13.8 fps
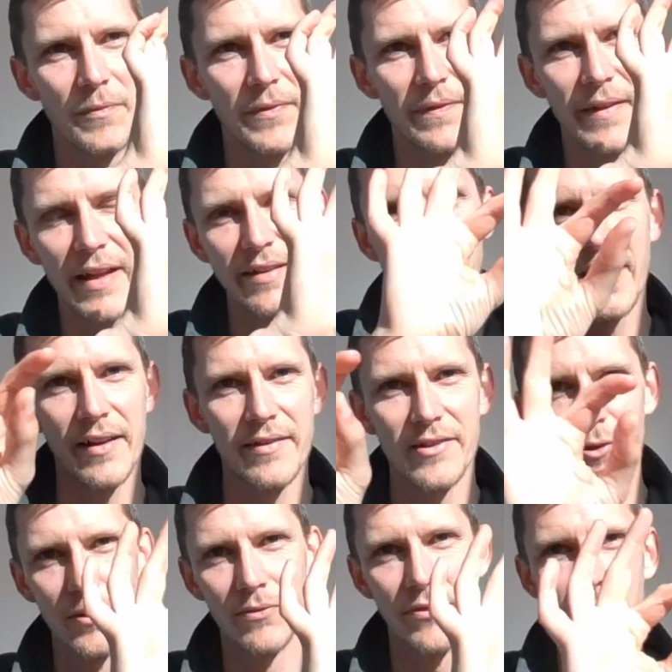that texture
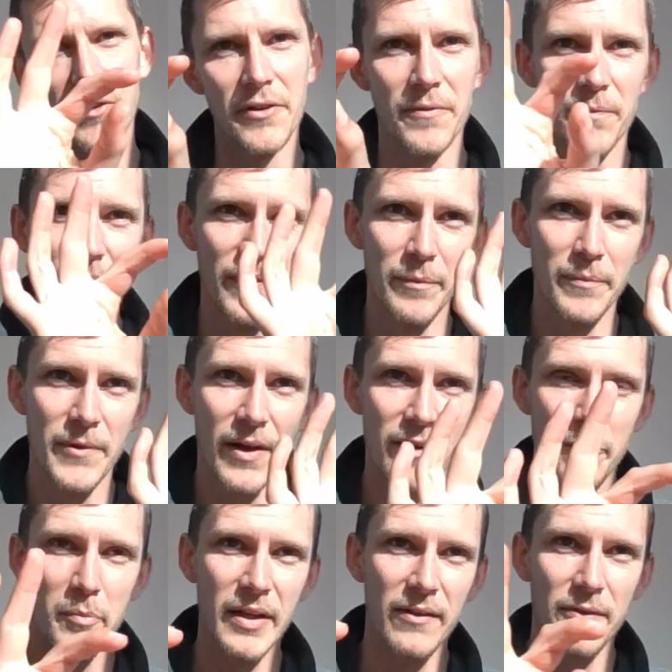of the kind of
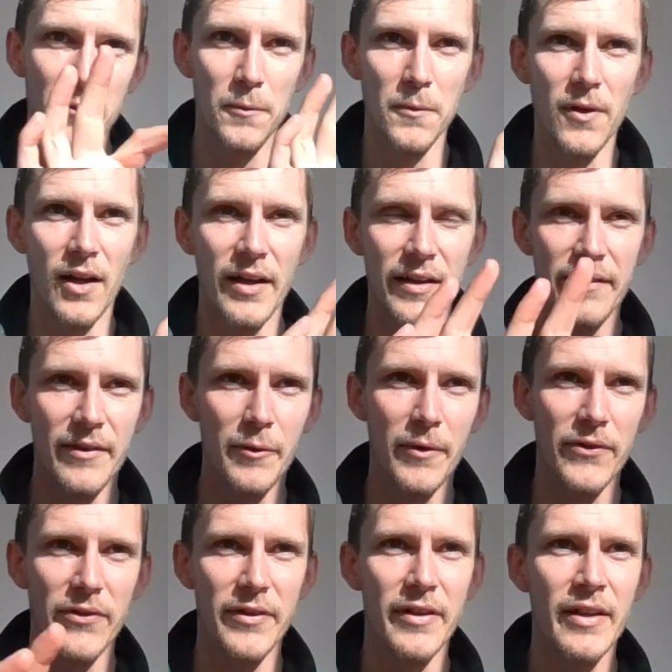pixel lines across
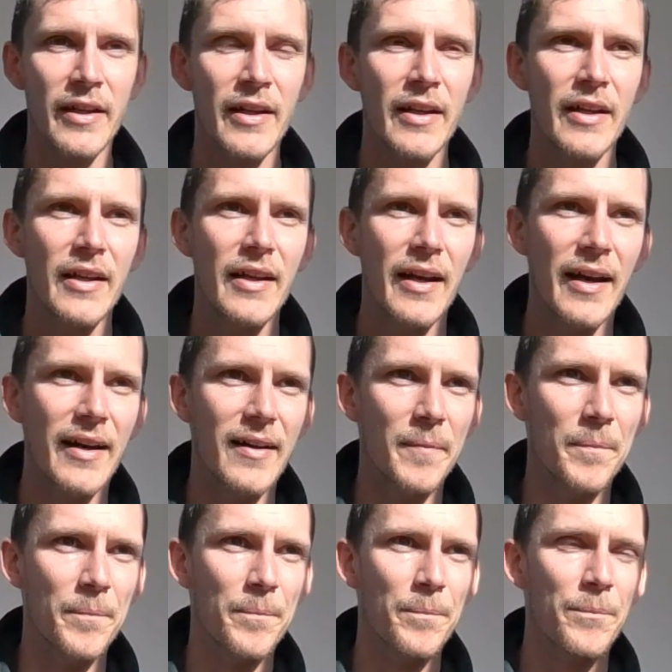it,
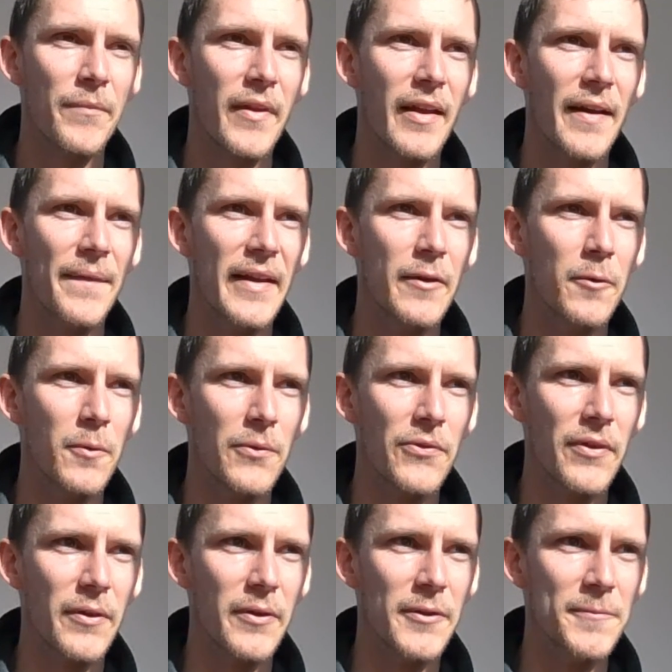and then
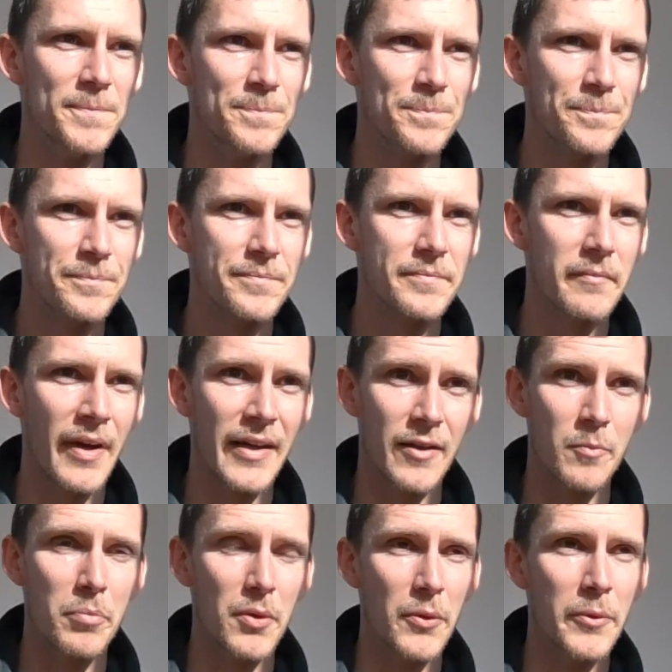also made it
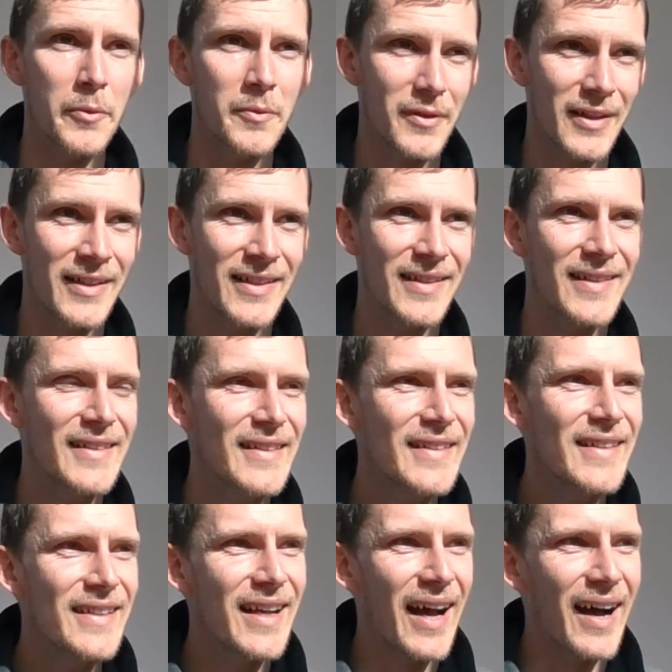blue.
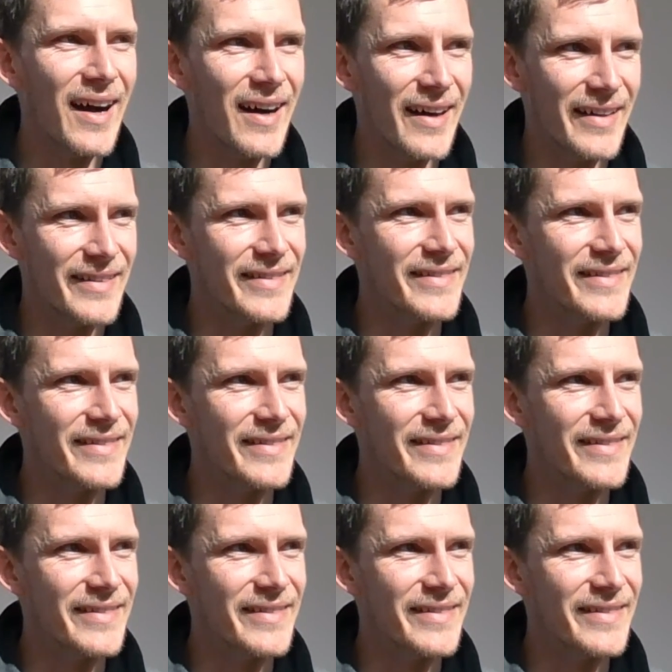uh,